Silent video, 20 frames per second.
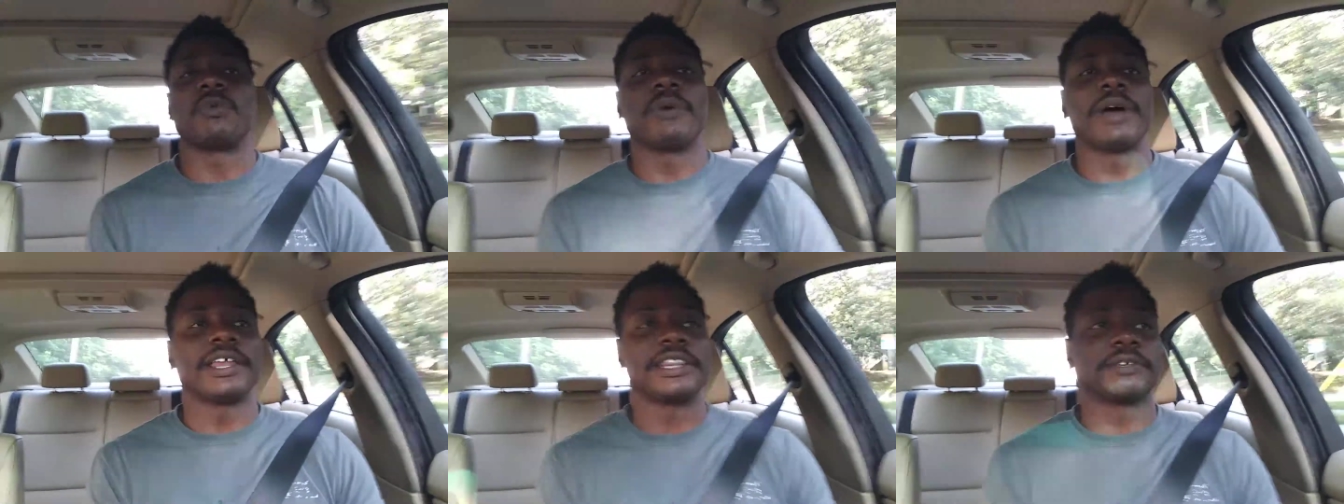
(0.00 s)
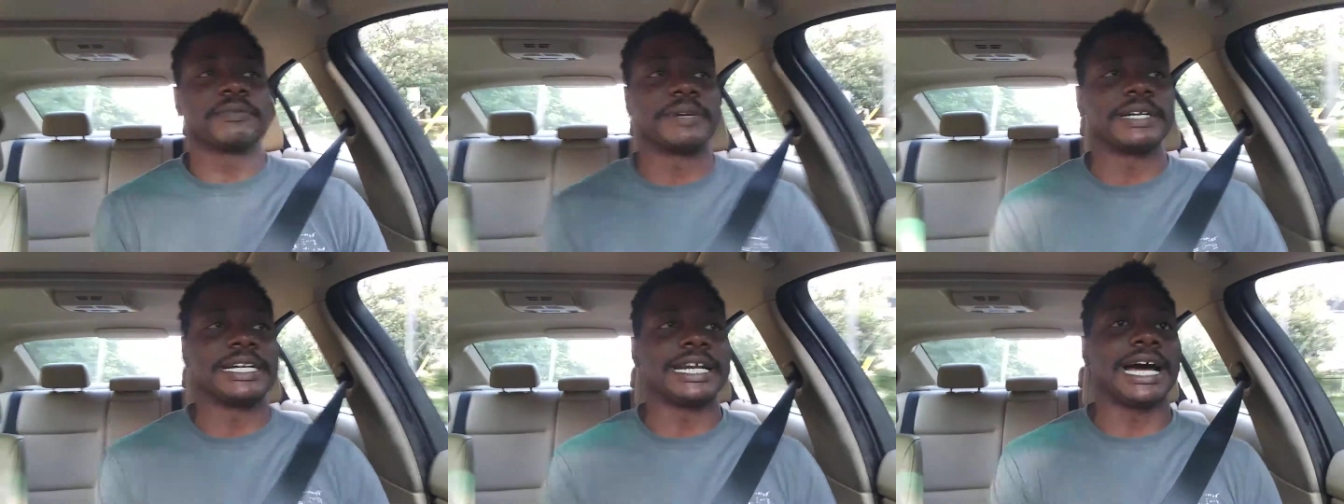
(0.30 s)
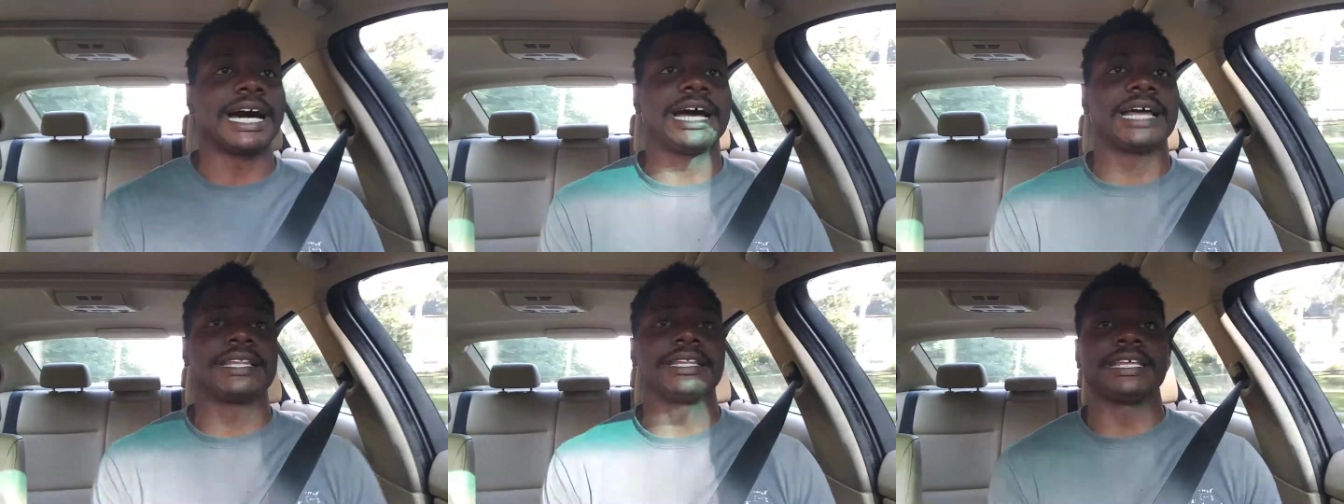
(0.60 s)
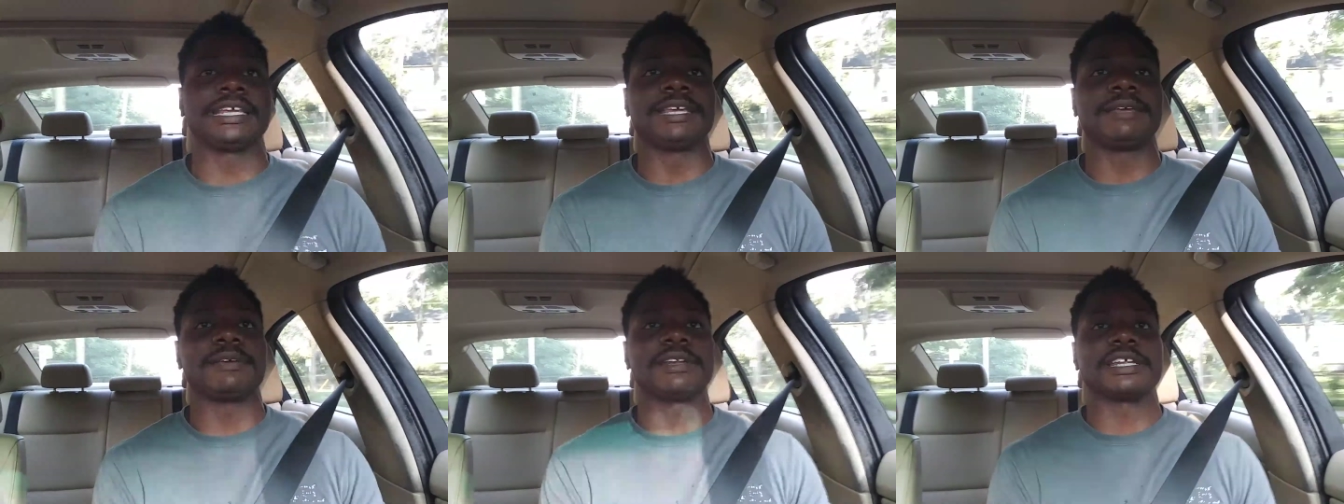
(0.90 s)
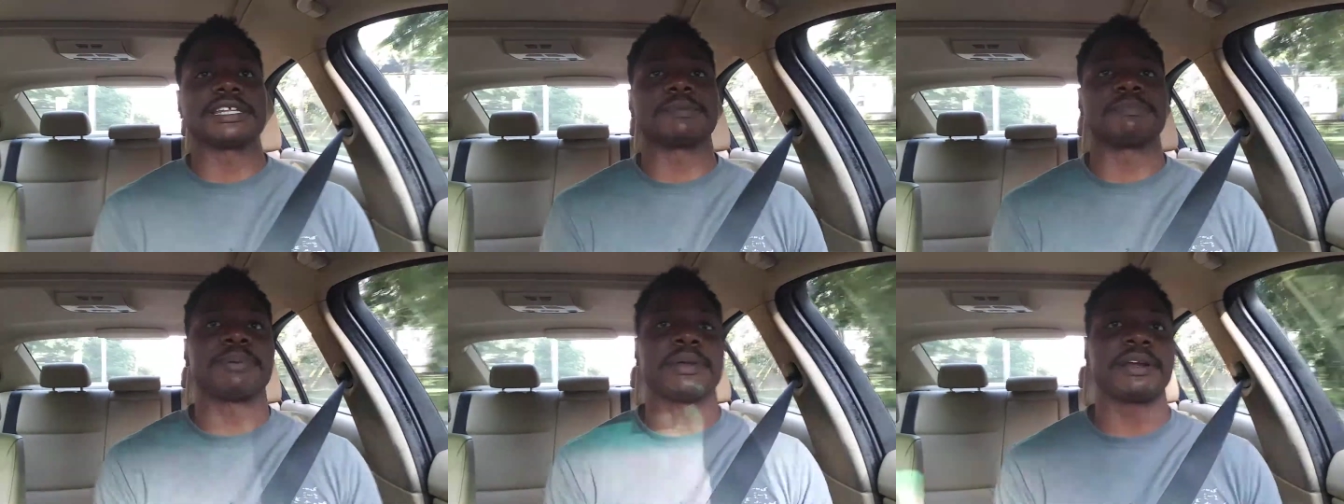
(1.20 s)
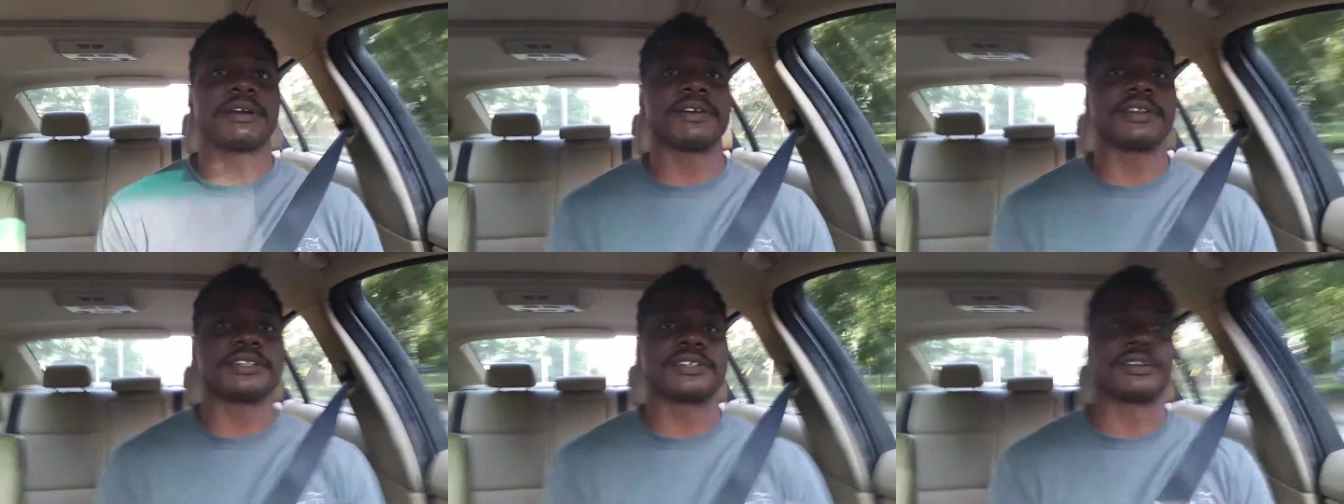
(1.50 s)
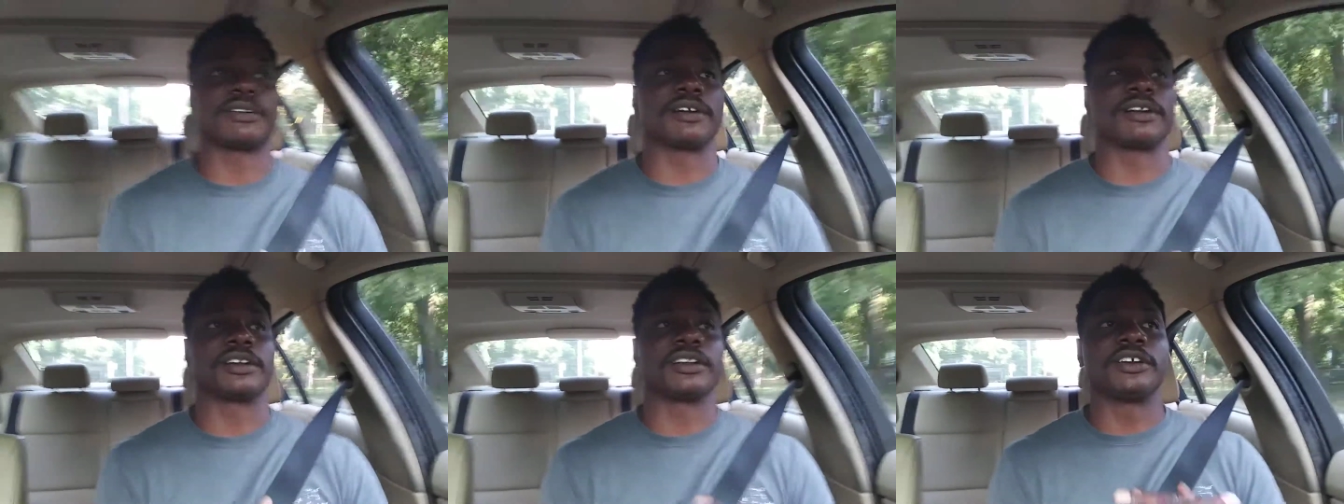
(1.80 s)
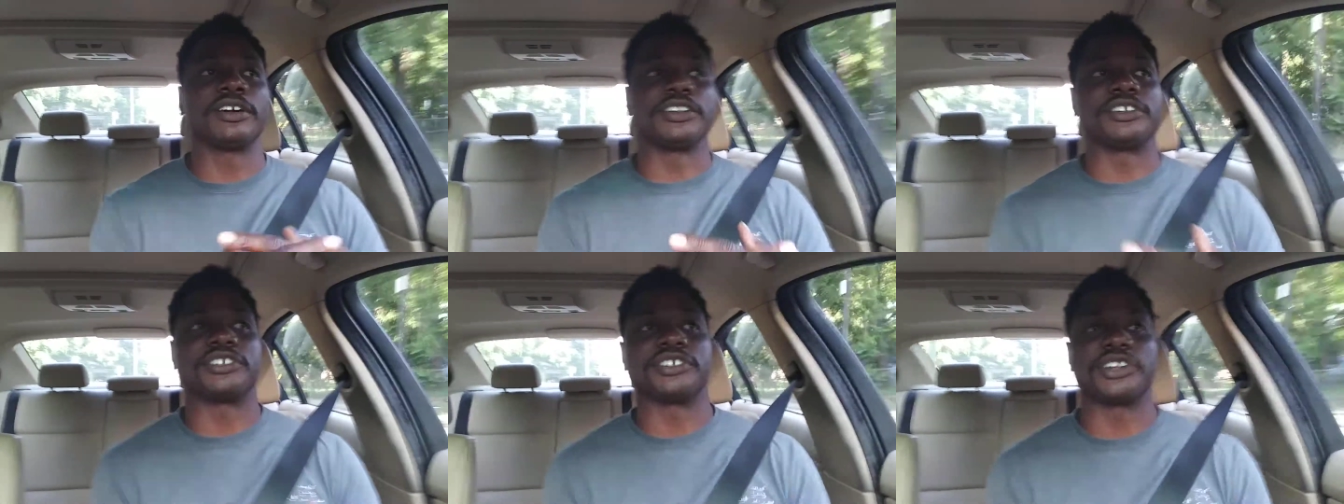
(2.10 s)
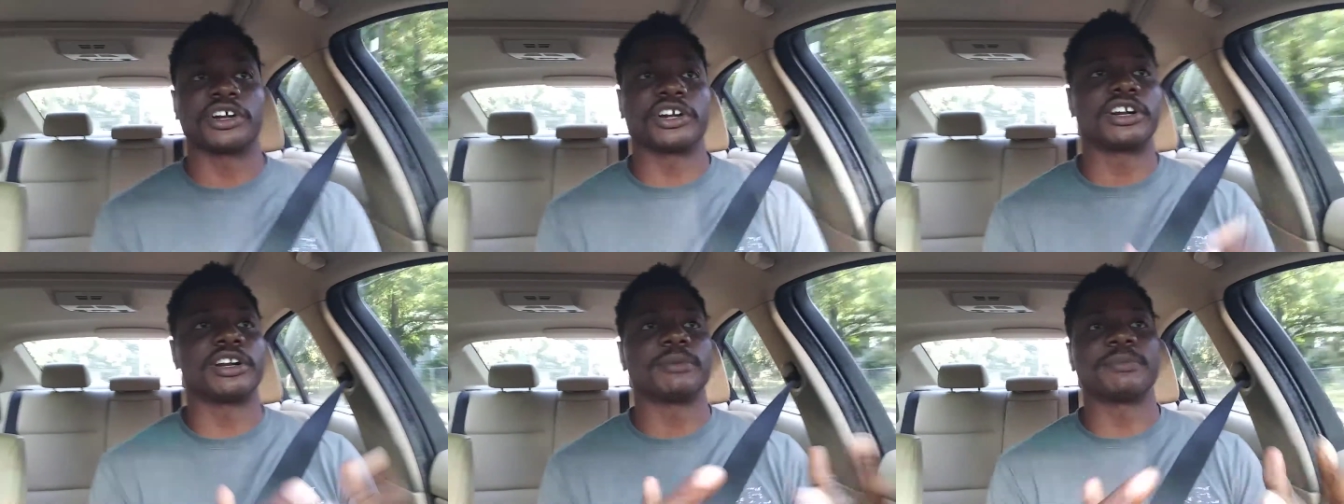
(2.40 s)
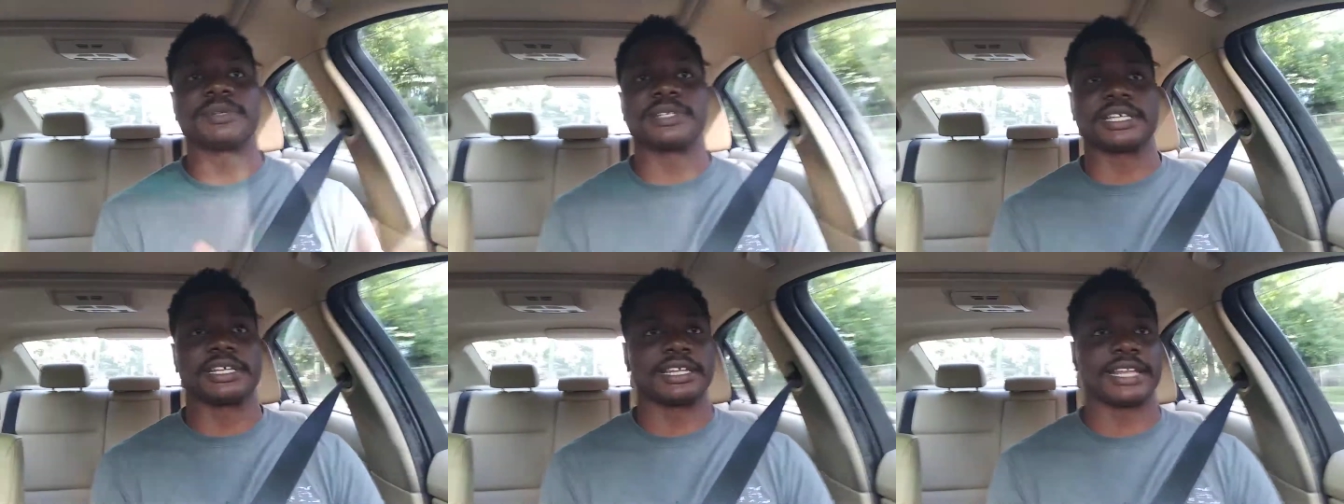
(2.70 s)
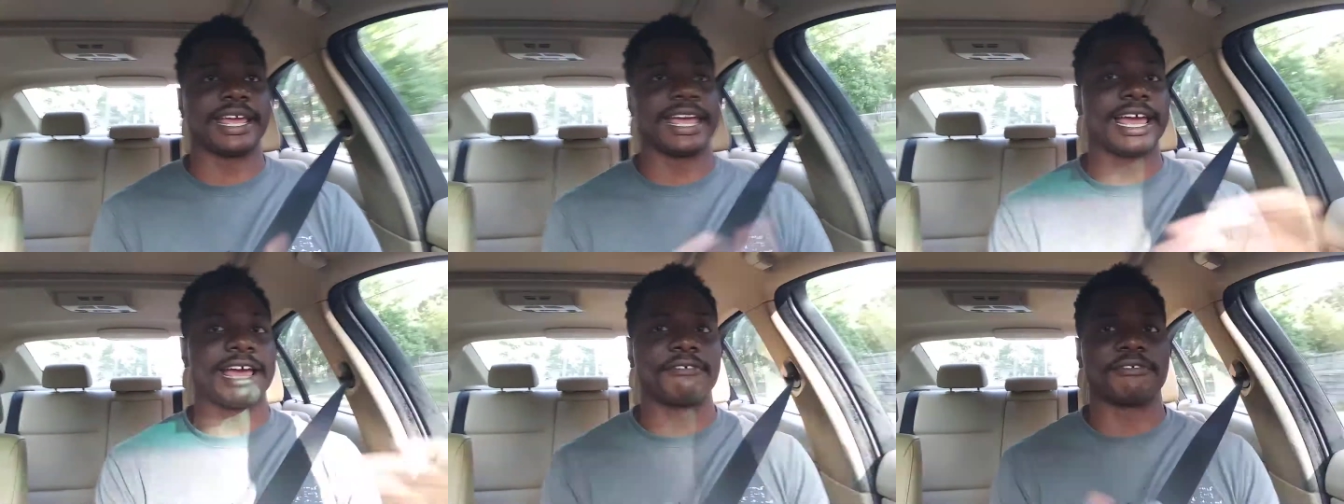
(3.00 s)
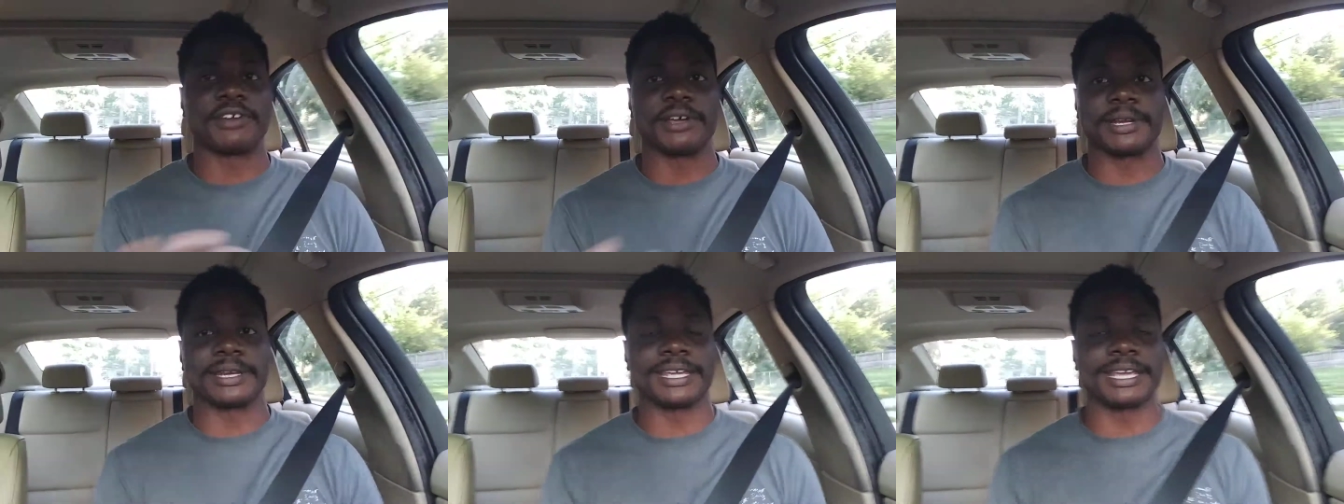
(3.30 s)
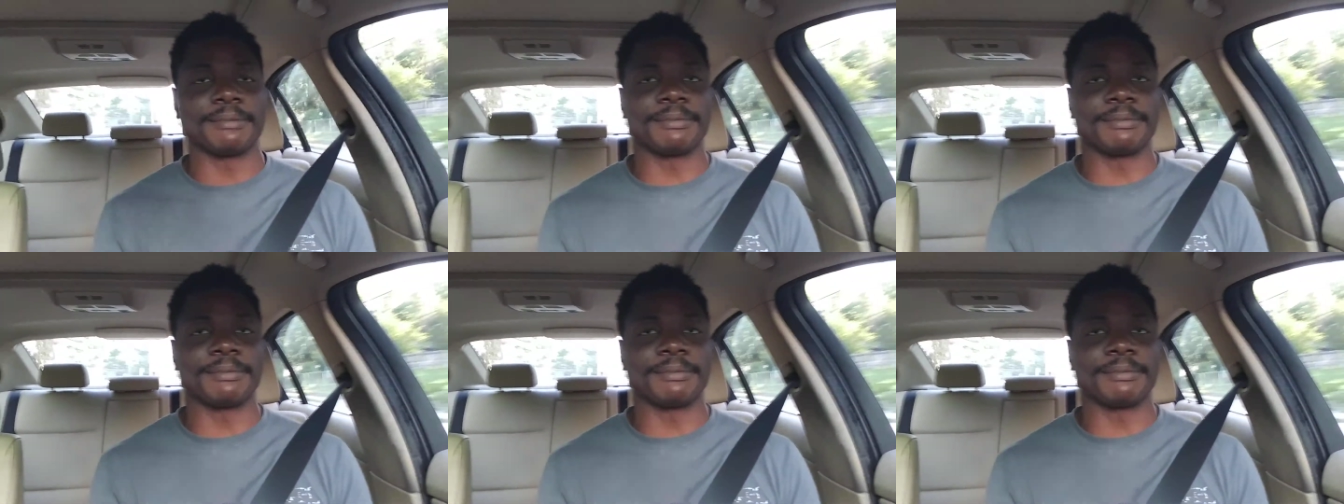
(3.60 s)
whether or not he and his parents are on good terms and they have good